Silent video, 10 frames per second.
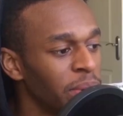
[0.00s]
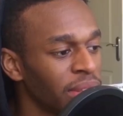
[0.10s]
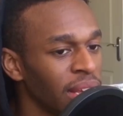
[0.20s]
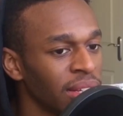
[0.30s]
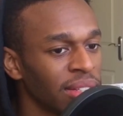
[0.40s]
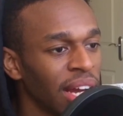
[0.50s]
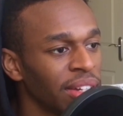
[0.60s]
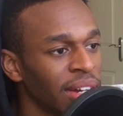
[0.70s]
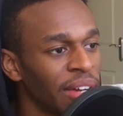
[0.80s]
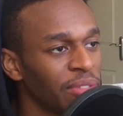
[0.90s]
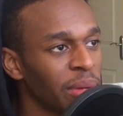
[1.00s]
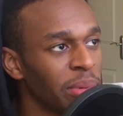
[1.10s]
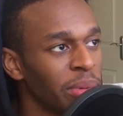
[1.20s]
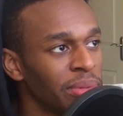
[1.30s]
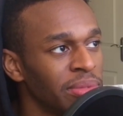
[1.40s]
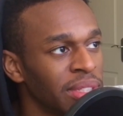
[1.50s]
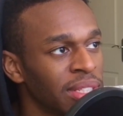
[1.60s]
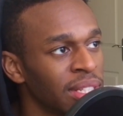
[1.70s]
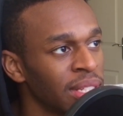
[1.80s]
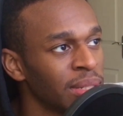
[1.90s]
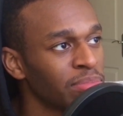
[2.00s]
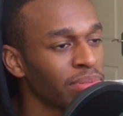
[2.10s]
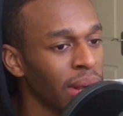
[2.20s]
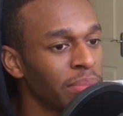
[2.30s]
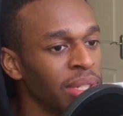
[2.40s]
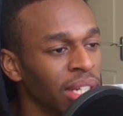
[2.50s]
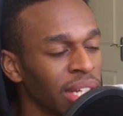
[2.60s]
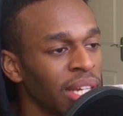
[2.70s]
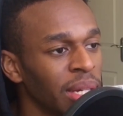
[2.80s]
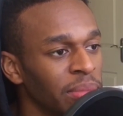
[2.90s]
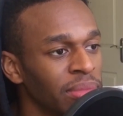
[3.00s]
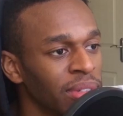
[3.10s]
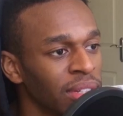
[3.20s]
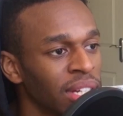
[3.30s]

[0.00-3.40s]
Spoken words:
no, people think, I don't know, I feel like people probably look at him.